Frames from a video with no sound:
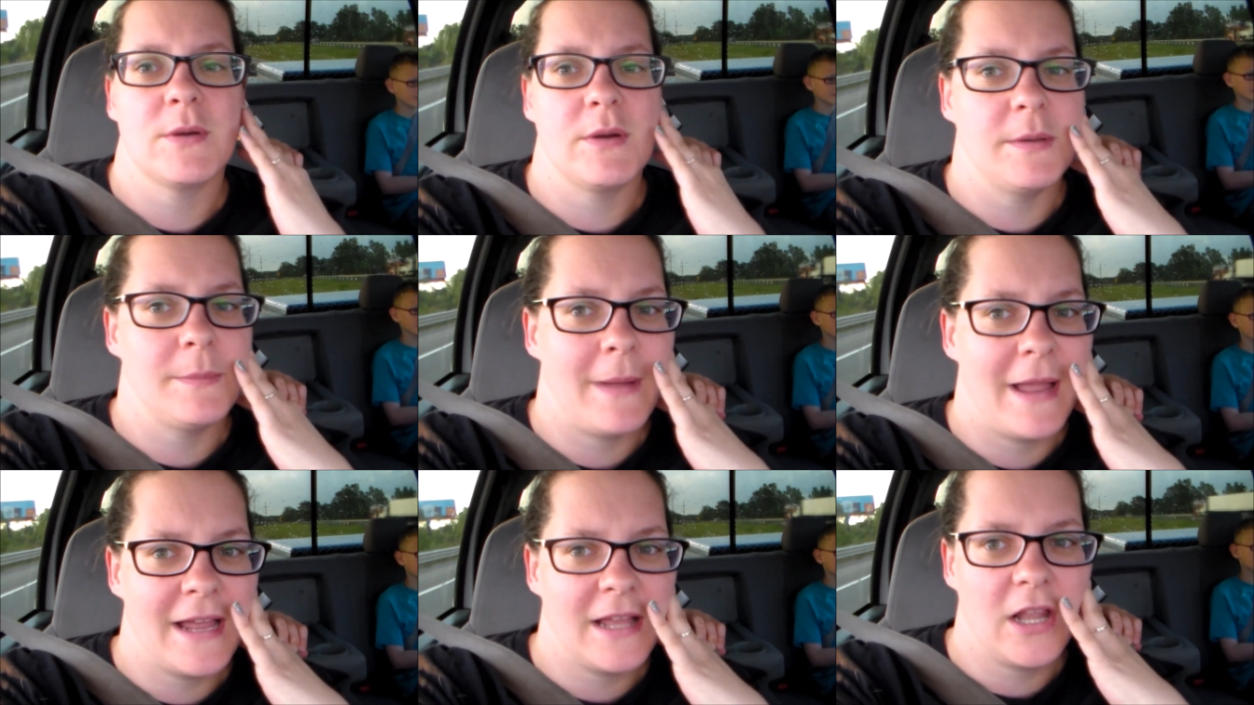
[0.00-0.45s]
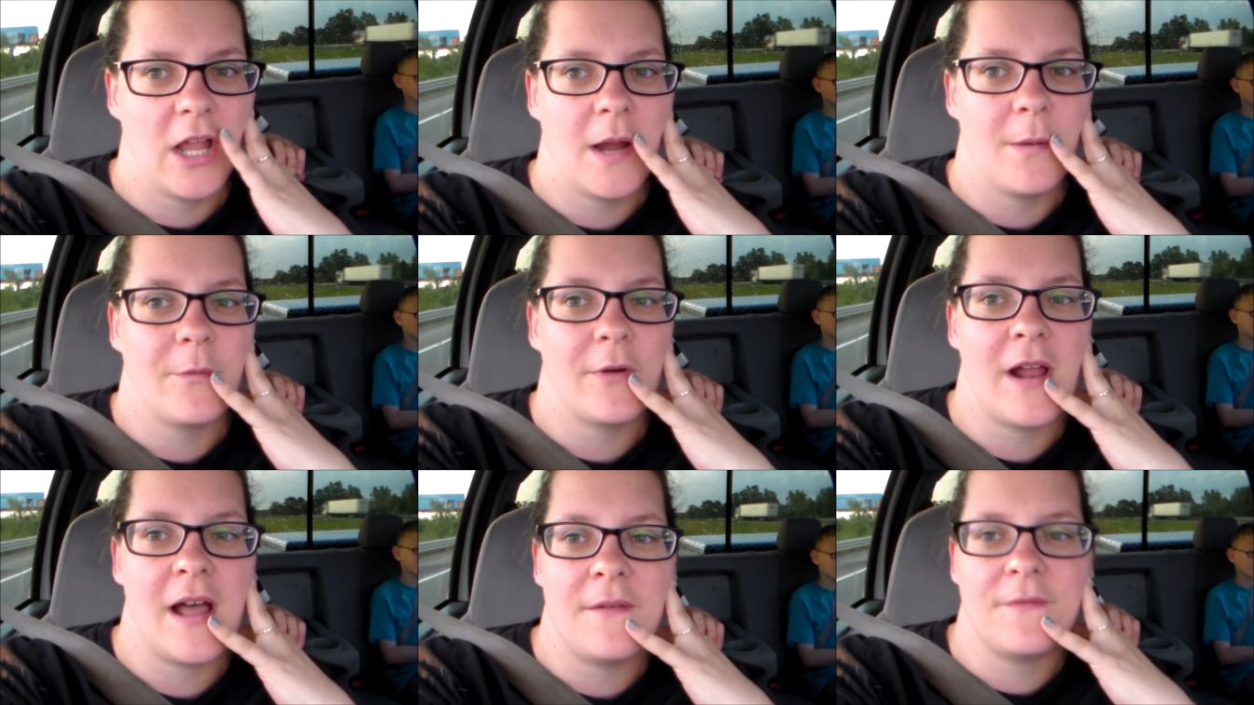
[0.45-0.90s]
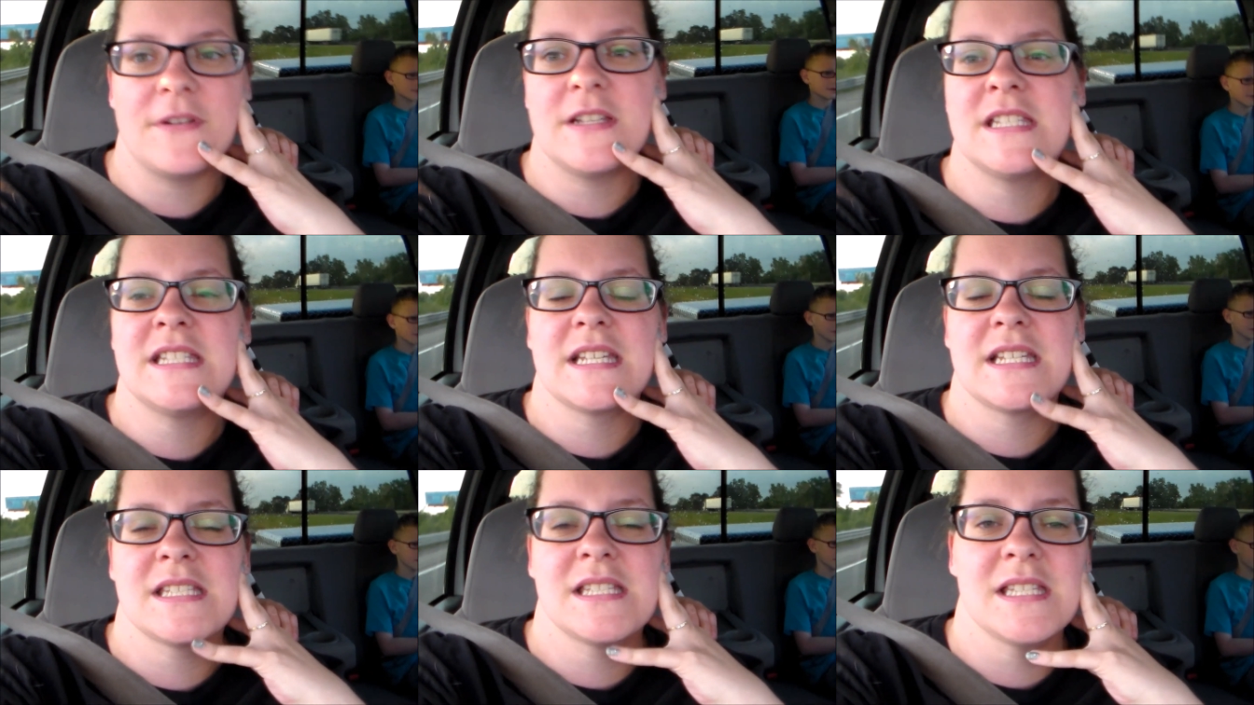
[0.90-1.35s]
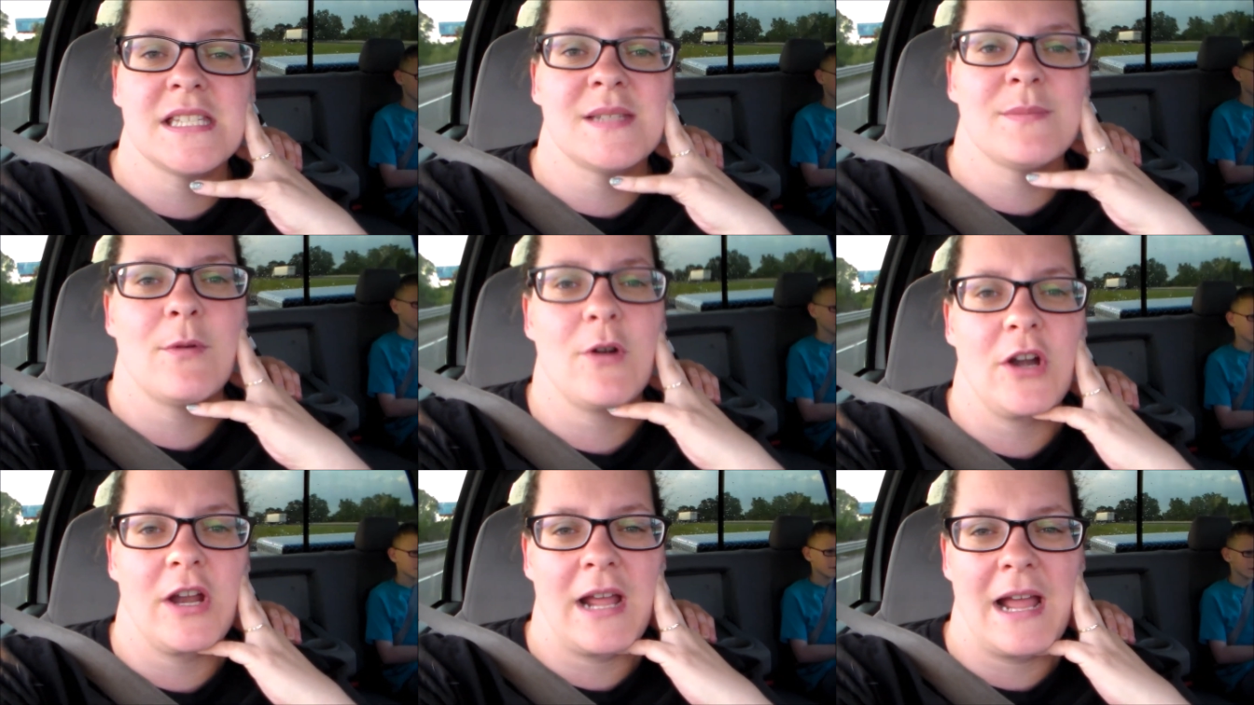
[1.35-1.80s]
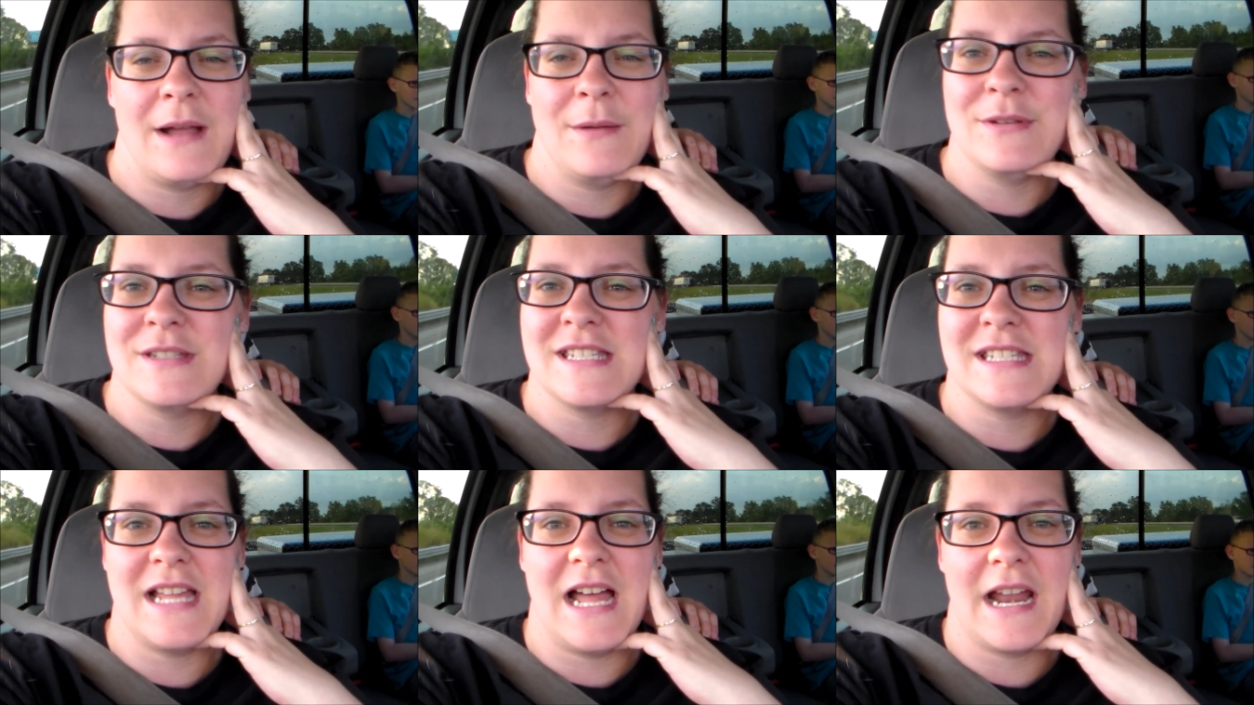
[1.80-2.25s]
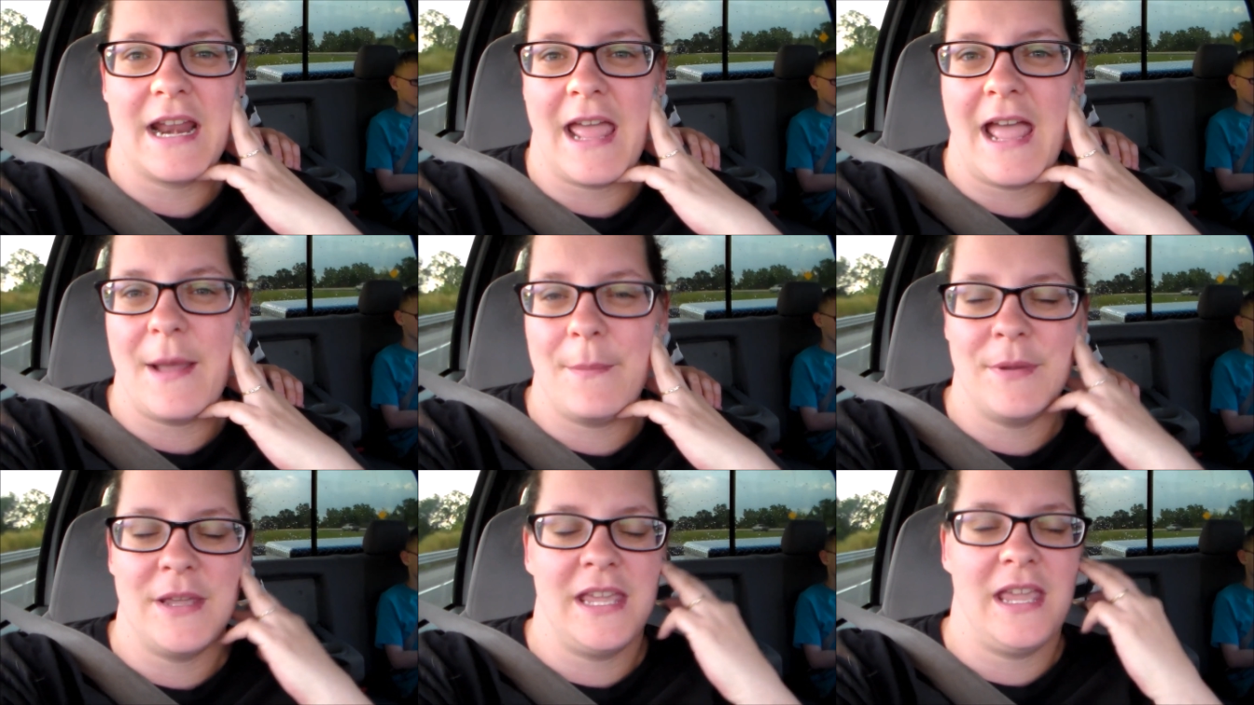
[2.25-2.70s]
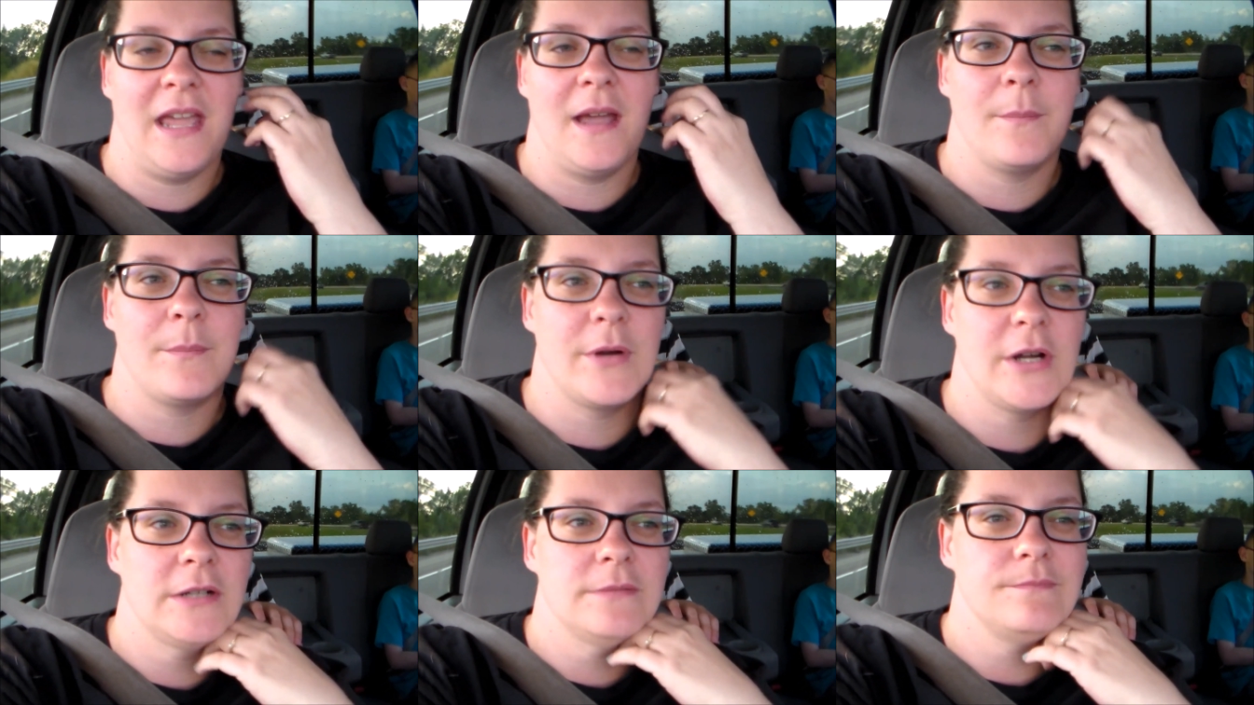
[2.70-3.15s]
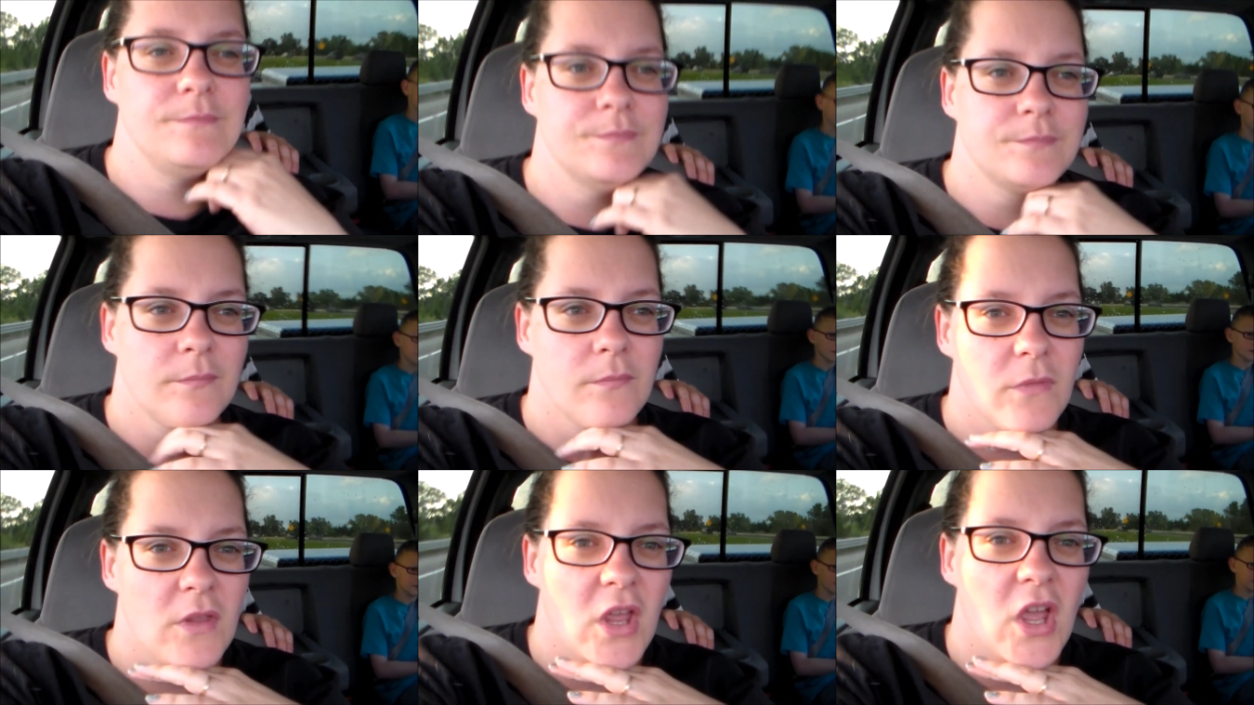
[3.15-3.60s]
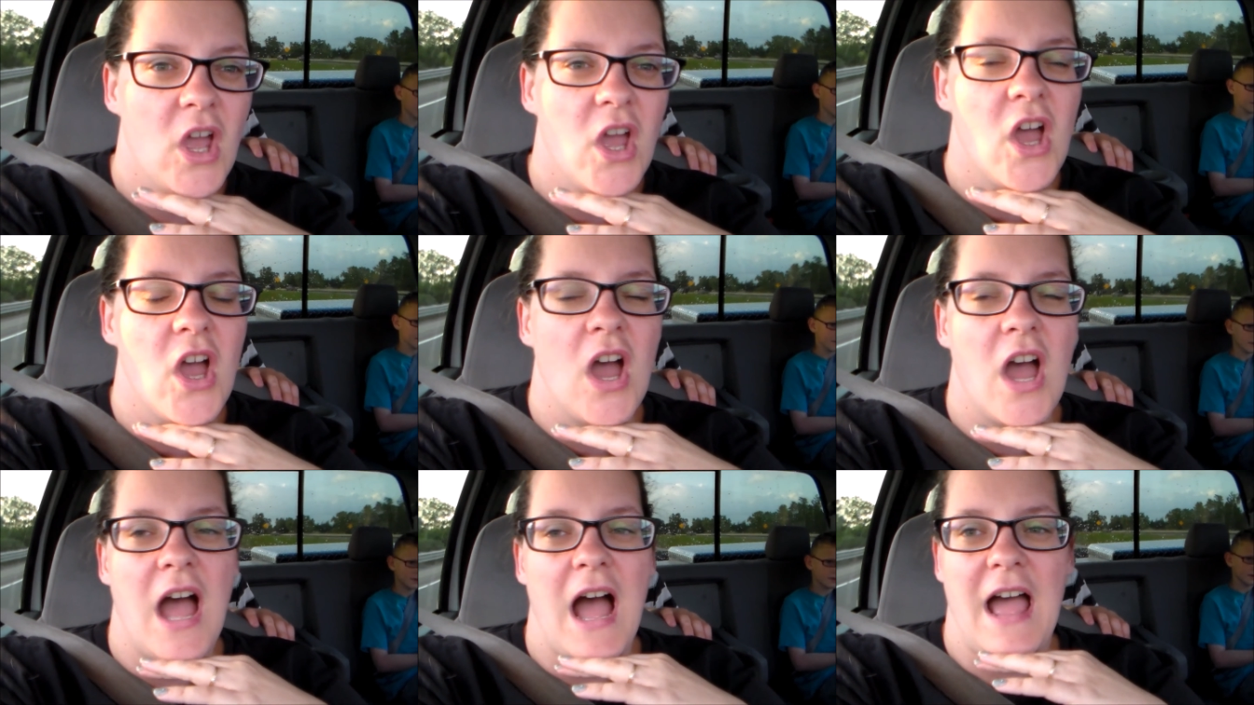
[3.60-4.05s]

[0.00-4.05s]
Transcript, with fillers: So when my alarm went off at 6 this morning, I was not a happy camper. I know.